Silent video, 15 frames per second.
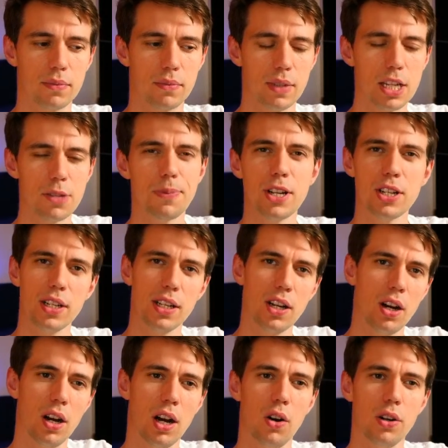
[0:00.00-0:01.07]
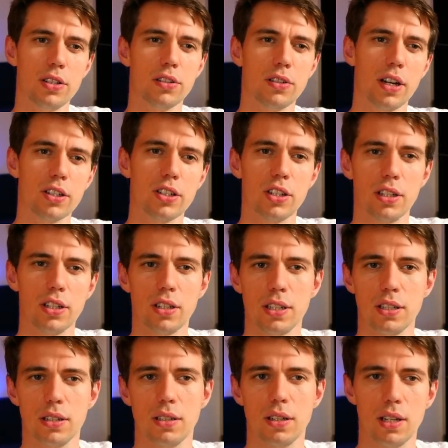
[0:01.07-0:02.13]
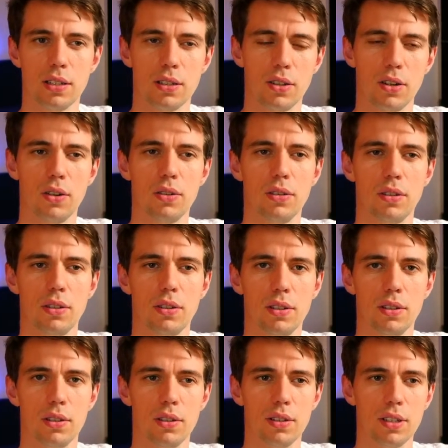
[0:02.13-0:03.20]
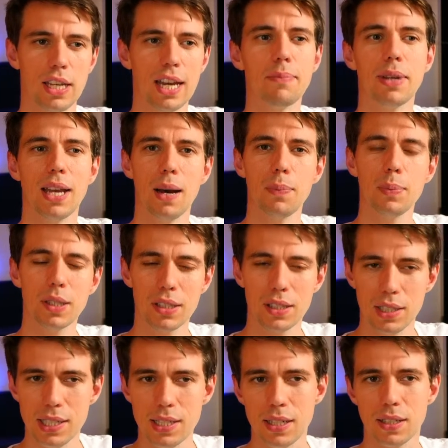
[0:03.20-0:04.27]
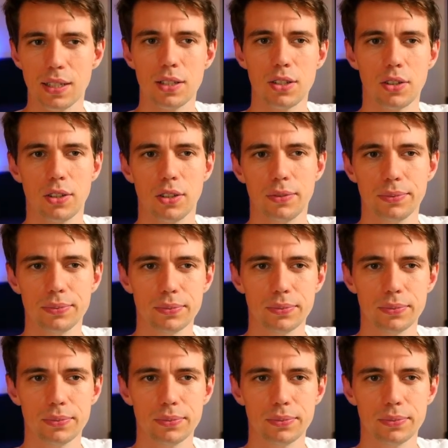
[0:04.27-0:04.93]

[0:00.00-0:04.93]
Especially how it's structured and can be updated easier and so on.